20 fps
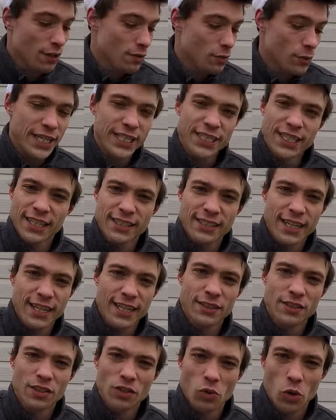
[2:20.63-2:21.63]
three
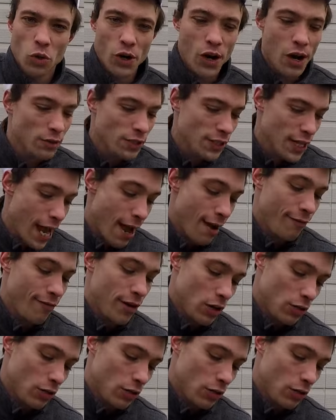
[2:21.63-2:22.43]
sixteenths, quarter ounce, half